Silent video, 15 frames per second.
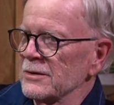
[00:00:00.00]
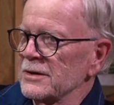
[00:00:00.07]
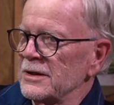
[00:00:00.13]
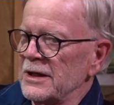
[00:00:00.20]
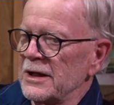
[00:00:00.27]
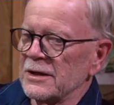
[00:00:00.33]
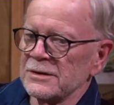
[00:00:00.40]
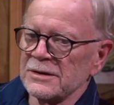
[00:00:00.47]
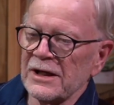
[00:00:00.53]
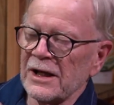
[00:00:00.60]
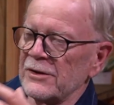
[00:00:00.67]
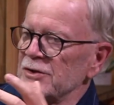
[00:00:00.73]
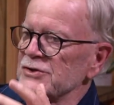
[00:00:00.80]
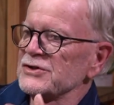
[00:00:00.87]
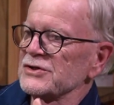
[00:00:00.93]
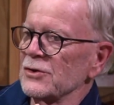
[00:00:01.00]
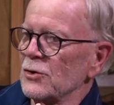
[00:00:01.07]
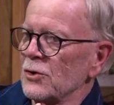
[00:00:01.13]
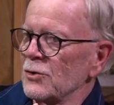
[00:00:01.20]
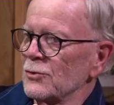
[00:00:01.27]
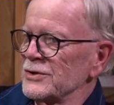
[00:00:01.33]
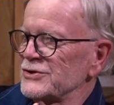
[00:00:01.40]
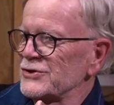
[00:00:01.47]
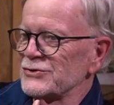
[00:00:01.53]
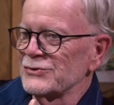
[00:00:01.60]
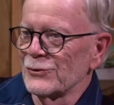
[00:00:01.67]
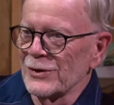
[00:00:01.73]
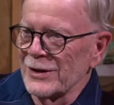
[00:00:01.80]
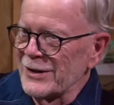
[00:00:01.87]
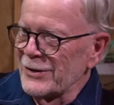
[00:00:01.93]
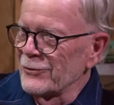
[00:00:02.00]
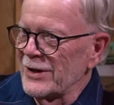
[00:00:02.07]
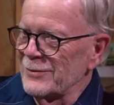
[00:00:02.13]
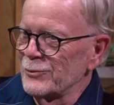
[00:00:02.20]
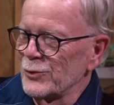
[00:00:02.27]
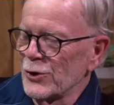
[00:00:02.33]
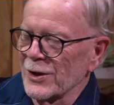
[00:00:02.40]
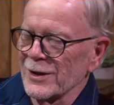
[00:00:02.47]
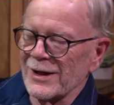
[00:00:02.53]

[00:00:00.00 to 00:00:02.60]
The Untethered Soul, which is a really great book.